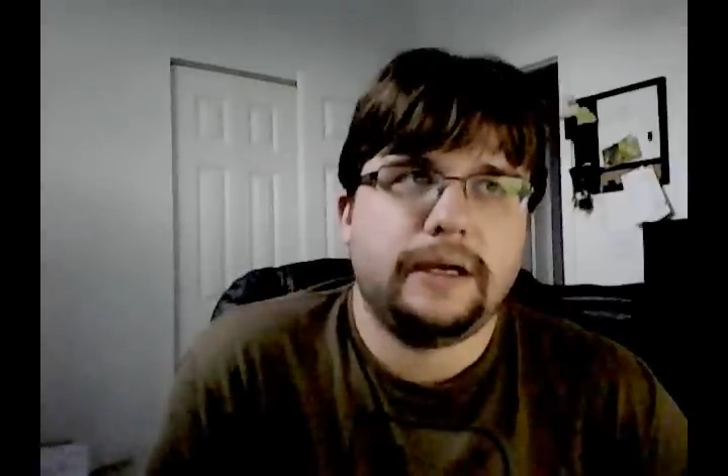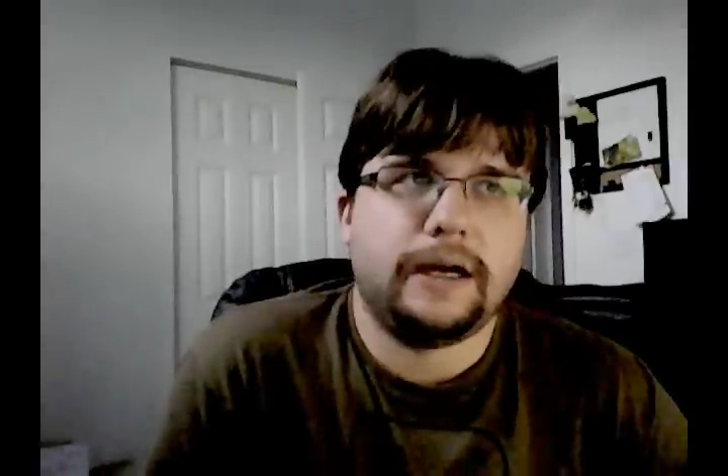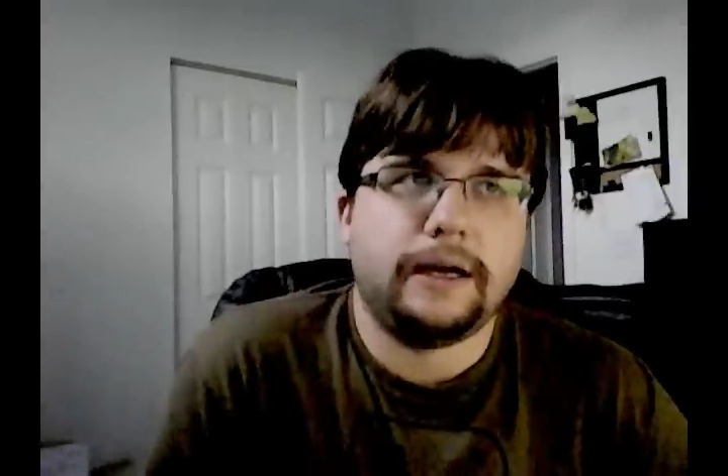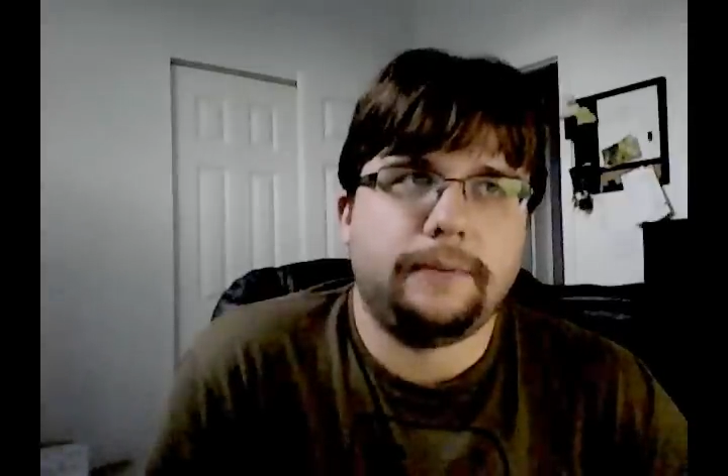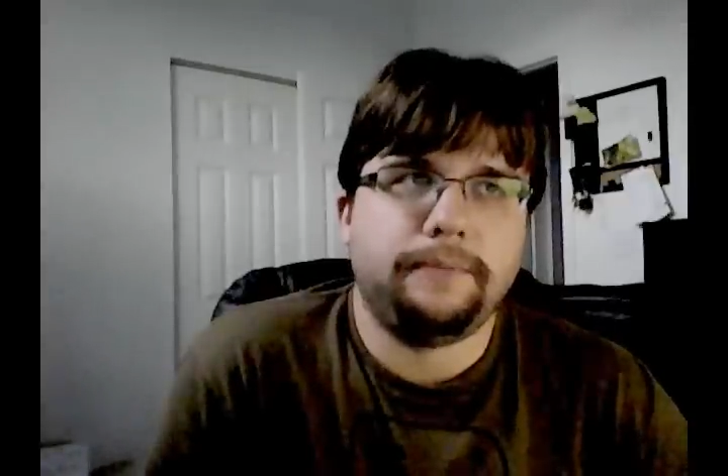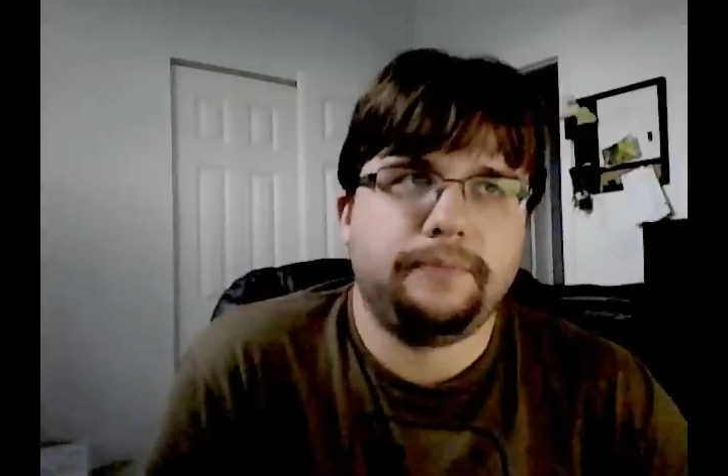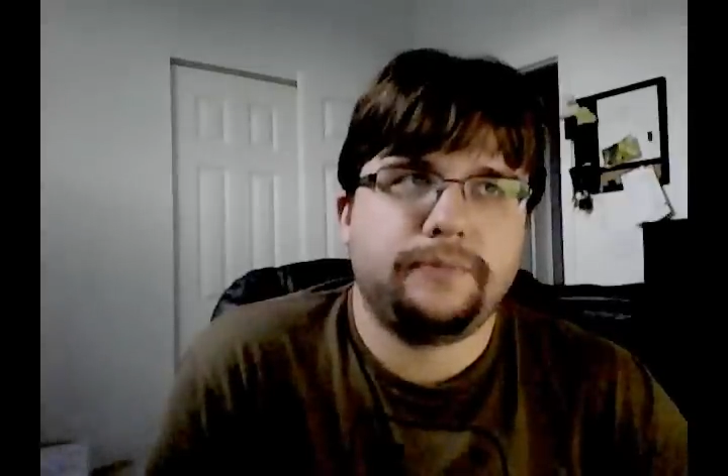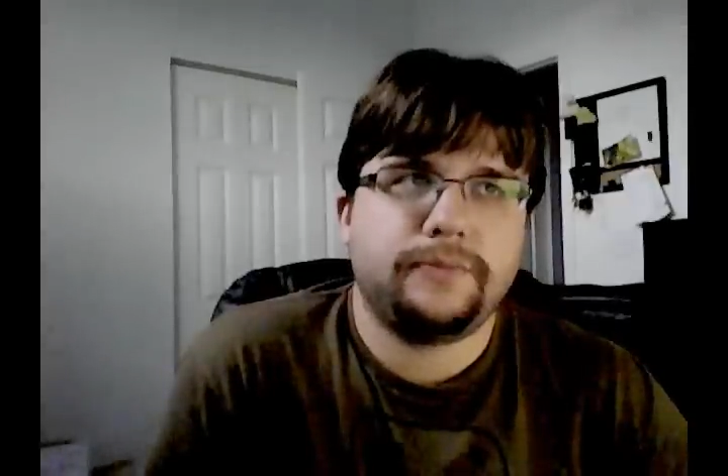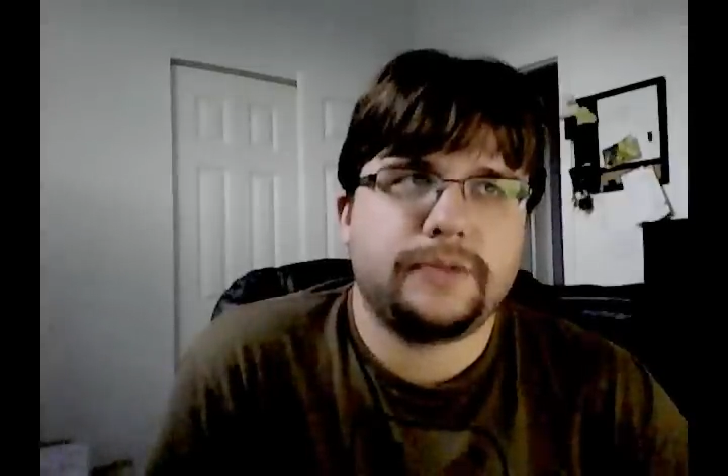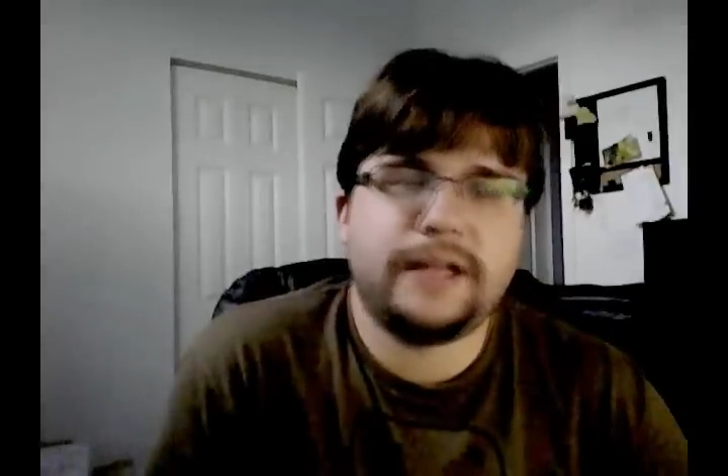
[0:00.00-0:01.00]

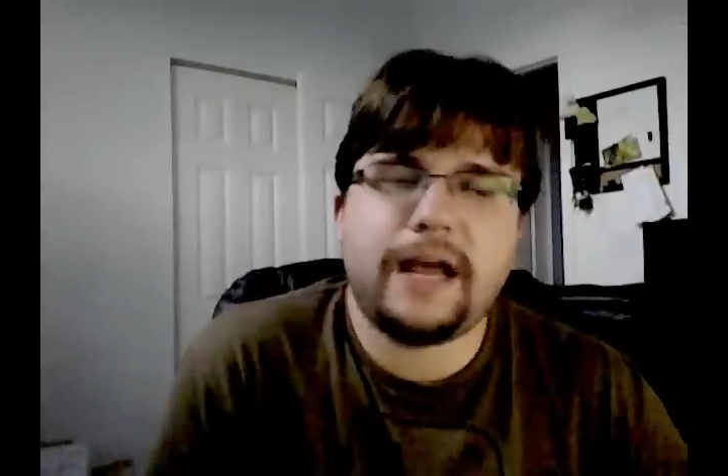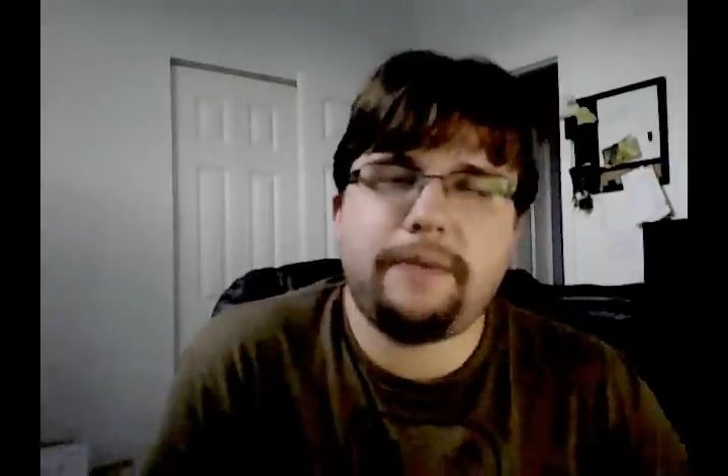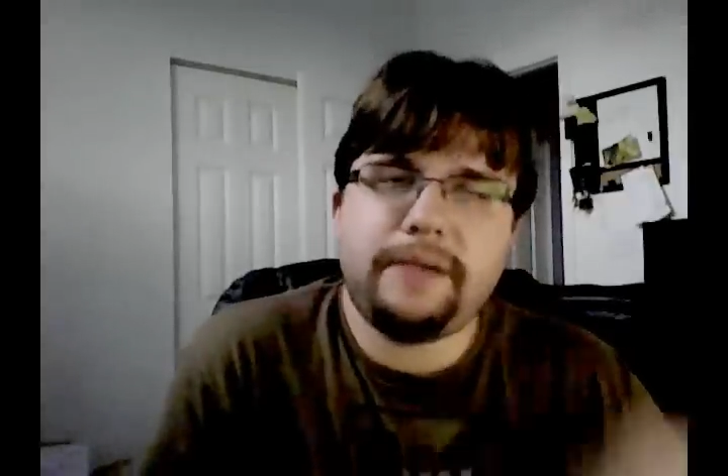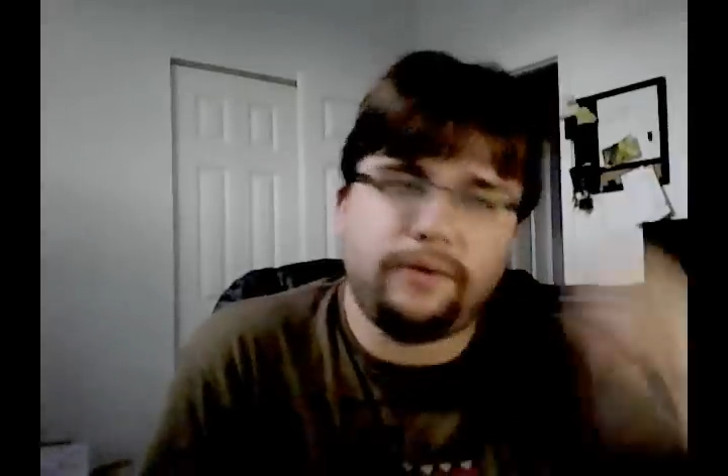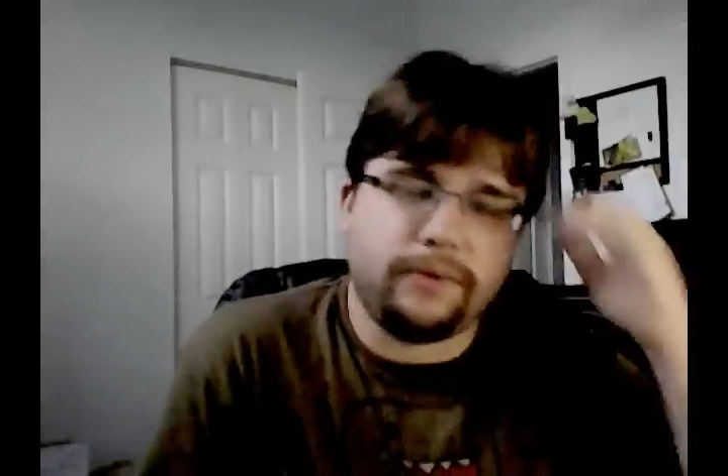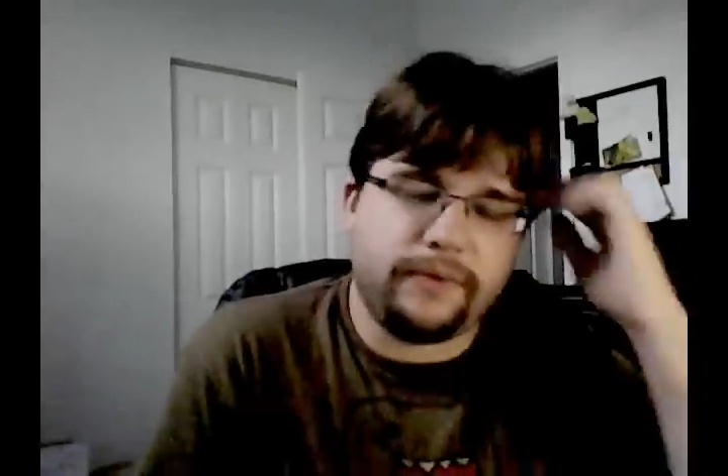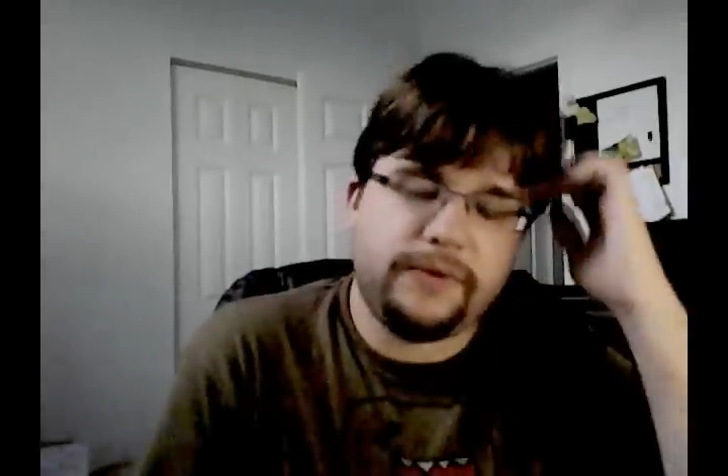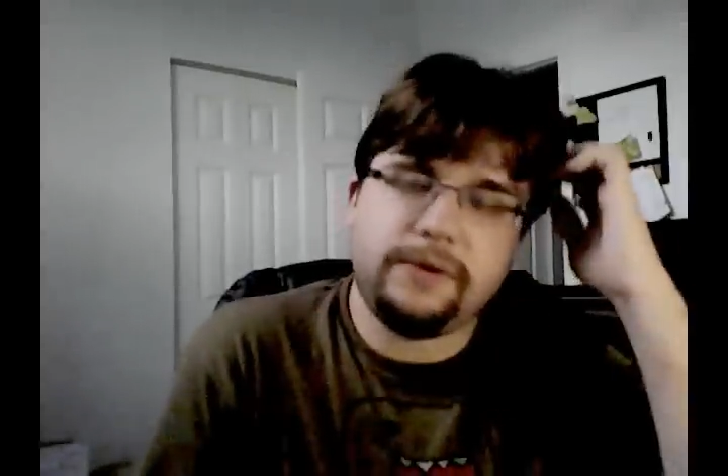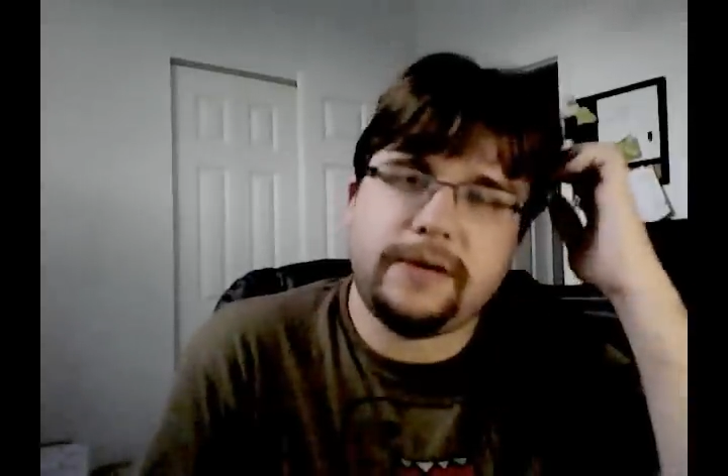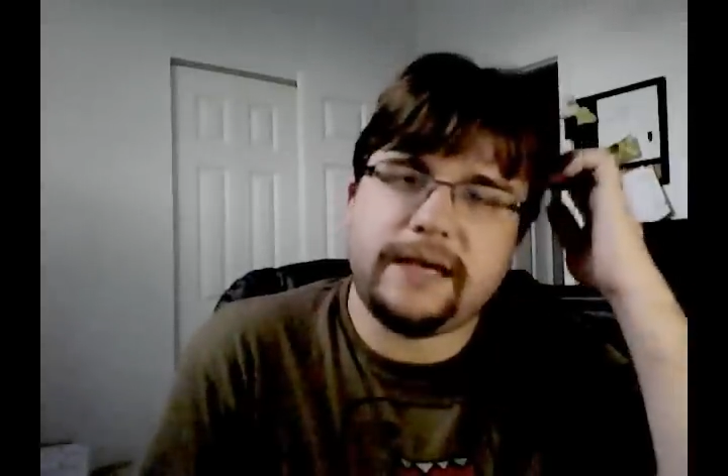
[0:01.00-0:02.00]
to not be
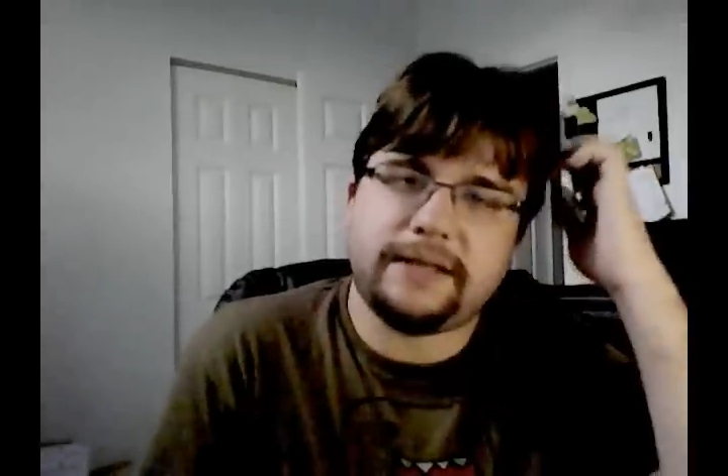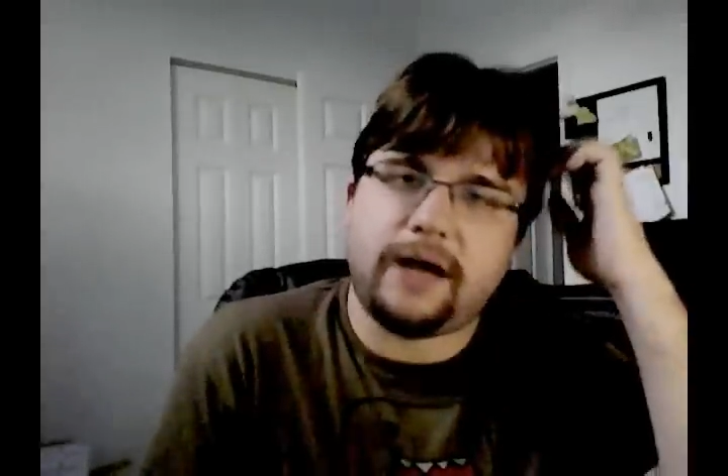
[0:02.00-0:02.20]
reviewed as